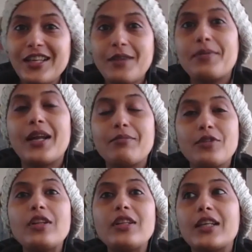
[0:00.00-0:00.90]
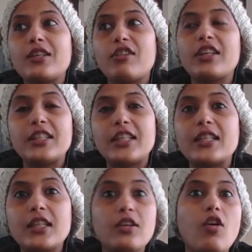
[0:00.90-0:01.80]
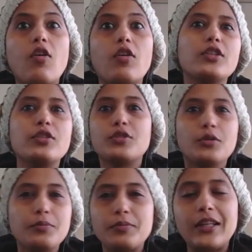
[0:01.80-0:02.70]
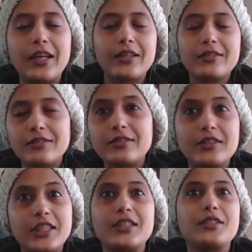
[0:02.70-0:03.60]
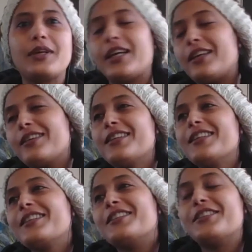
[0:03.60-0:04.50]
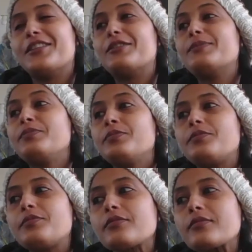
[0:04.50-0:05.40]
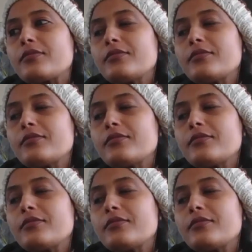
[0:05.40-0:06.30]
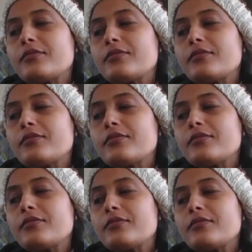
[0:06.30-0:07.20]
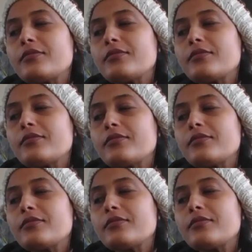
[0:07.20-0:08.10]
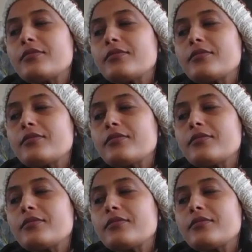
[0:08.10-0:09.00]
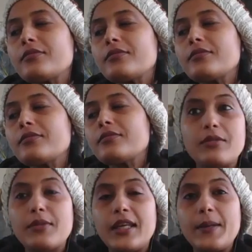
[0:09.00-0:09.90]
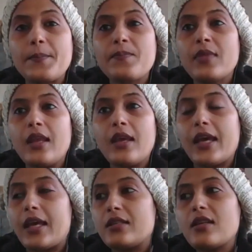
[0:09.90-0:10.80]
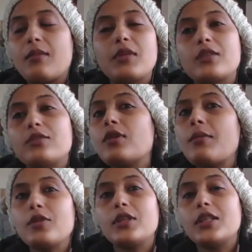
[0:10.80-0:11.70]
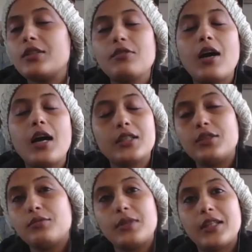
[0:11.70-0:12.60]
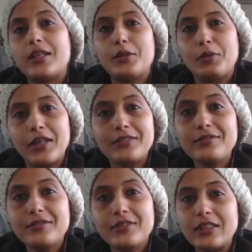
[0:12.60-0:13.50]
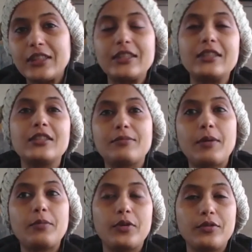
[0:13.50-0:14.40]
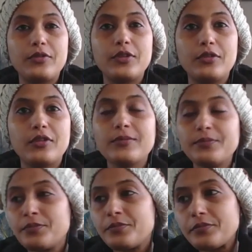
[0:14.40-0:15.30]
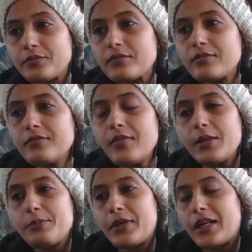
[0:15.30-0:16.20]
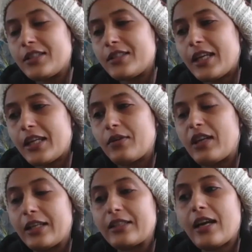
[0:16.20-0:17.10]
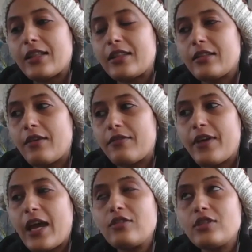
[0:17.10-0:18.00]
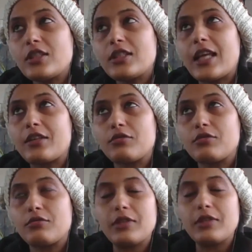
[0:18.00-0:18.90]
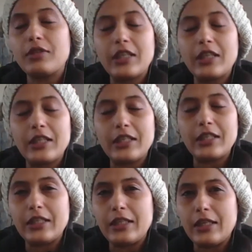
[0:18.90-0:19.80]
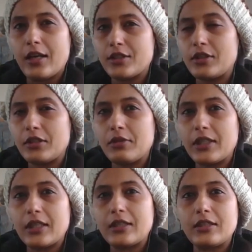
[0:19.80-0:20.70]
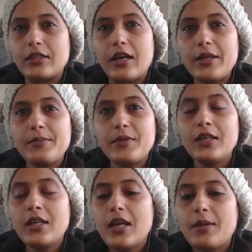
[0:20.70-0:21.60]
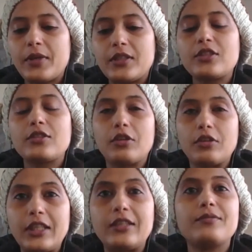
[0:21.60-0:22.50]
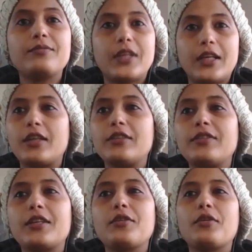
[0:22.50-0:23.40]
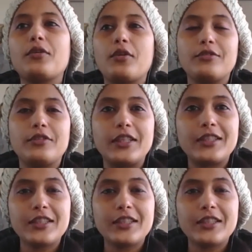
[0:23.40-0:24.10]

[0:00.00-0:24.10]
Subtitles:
But I'm not like going against like, oh, you should be like this way, you know. But people stop talking to me, or like some people would argue with me. And I'm like, look, I'm not here to argue with anyone. This is just my point of view. But anyway, like I found that really hard to deal with at the time, but slowly I kind of like got over it.